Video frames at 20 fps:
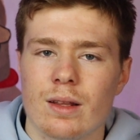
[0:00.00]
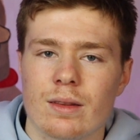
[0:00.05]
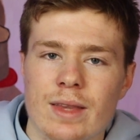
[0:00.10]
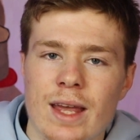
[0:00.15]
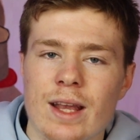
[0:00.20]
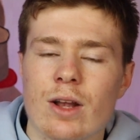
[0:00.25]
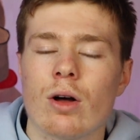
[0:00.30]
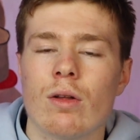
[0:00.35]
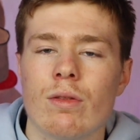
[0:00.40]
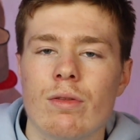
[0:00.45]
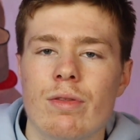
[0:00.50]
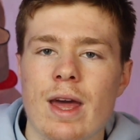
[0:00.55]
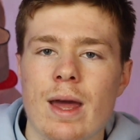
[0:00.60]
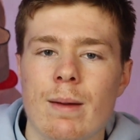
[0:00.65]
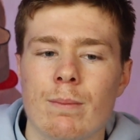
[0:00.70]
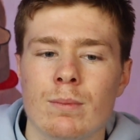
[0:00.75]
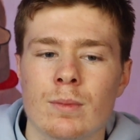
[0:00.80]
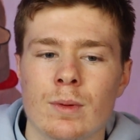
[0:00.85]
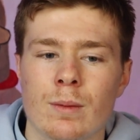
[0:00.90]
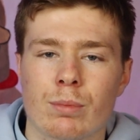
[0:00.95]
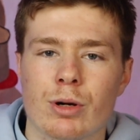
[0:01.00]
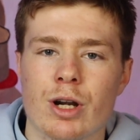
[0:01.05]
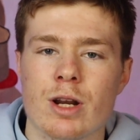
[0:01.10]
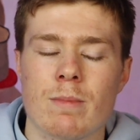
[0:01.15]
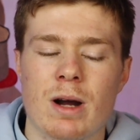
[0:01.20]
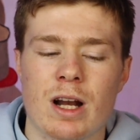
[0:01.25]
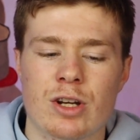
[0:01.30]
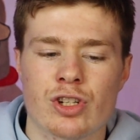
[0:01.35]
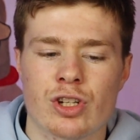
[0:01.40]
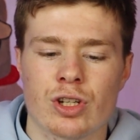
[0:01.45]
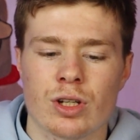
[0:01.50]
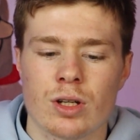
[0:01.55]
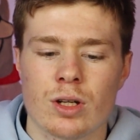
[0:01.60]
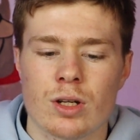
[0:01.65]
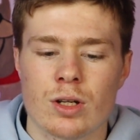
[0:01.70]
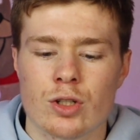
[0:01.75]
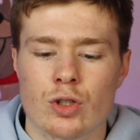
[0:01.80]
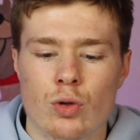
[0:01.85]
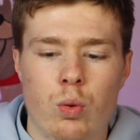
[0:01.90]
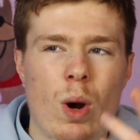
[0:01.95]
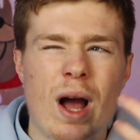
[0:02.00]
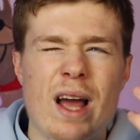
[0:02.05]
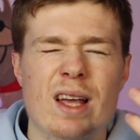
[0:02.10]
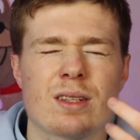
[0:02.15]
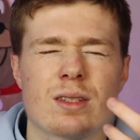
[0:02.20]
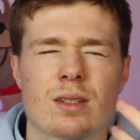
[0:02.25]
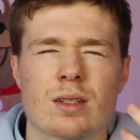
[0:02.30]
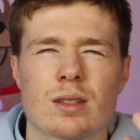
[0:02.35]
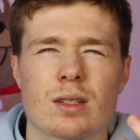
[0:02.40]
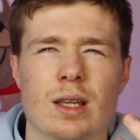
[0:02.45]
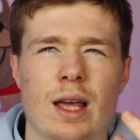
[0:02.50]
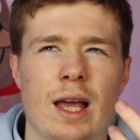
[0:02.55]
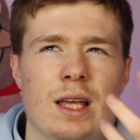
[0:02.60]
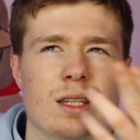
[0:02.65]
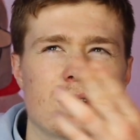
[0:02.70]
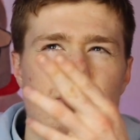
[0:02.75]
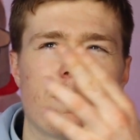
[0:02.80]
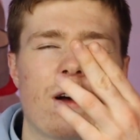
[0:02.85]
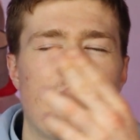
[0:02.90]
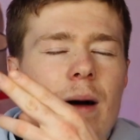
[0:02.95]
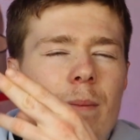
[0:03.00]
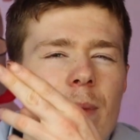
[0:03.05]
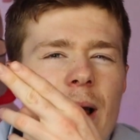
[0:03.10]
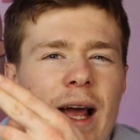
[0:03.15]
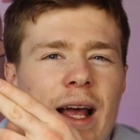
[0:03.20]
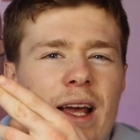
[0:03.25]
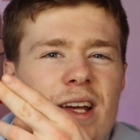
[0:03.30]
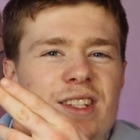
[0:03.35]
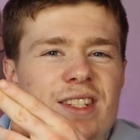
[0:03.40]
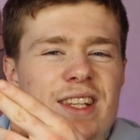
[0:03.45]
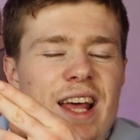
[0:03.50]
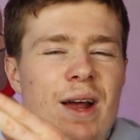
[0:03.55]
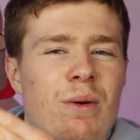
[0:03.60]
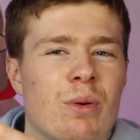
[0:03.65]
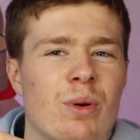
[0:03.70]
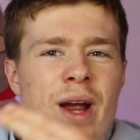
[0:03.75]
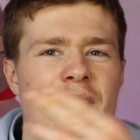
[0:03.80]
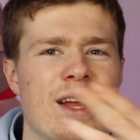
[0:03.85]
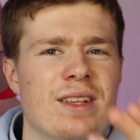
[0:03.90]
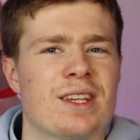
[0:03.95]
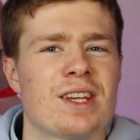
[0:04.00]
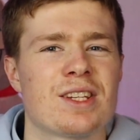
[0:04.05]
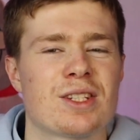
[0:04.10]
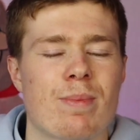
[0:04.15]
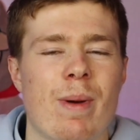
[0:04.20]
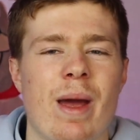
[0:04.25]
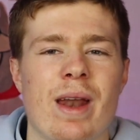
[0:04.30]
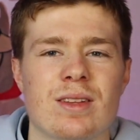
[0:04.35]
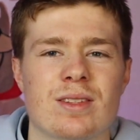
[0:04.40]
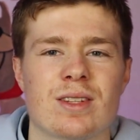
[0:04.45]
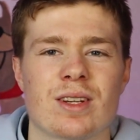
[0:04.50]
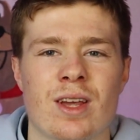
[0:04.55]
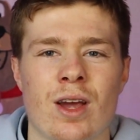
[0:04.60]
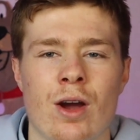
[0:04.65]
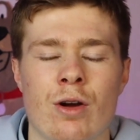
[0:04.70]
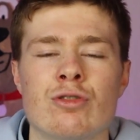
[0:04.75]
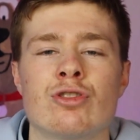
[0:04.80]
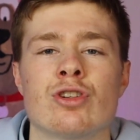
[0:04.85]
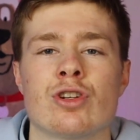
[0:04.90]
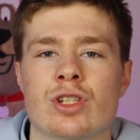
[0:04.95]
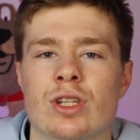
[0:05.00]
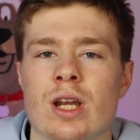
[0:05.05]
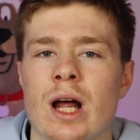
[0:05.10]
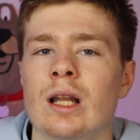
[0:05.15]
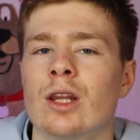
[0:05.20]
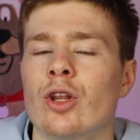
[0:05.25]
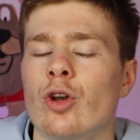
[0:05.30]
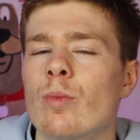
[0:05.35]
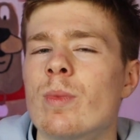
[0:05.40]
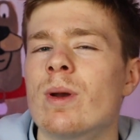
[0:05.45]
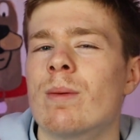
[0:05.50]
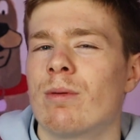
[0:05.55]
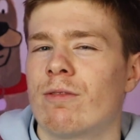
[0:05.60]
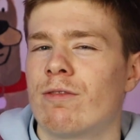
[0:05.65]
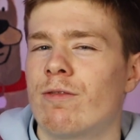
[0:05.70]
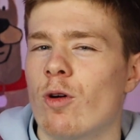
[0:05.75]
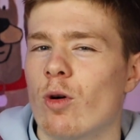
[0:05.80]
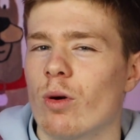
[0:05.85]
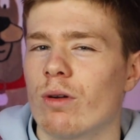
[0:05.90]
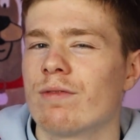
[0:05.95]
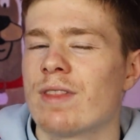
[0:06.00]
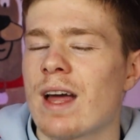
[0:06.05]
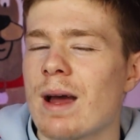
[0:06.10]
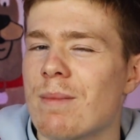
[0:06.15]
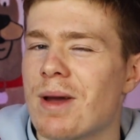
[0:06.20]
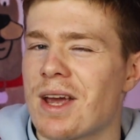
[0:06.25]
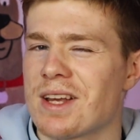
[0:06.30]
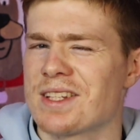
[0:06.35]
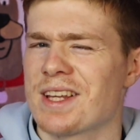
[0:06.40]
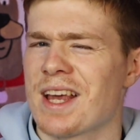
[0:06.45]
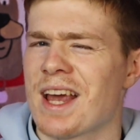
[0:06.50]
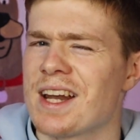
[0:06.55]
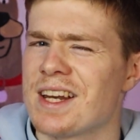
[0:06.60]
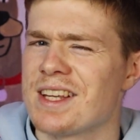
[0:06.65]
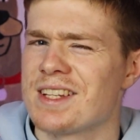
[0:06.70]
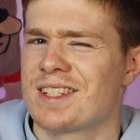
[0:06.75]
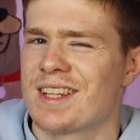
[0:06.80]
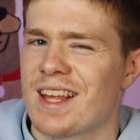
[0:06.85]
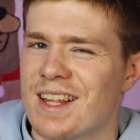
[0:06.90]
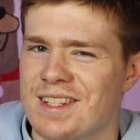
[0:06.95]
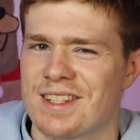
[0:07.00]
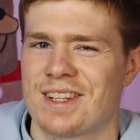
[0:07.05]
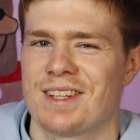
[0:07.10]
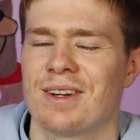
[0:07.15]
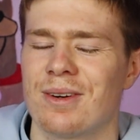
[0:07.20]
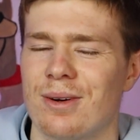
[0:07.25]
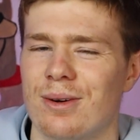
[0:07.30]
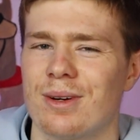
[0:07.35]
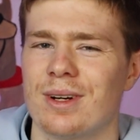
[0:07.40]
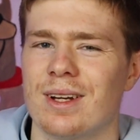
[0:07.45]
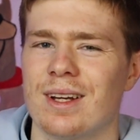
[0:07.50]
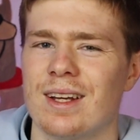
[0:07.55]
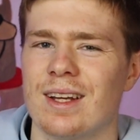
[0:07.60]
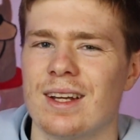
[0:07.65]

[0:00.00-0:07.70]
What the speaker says: They got them pretty much twice as far back as they were anticipated to go just a little bit before, if that makes any sense at all.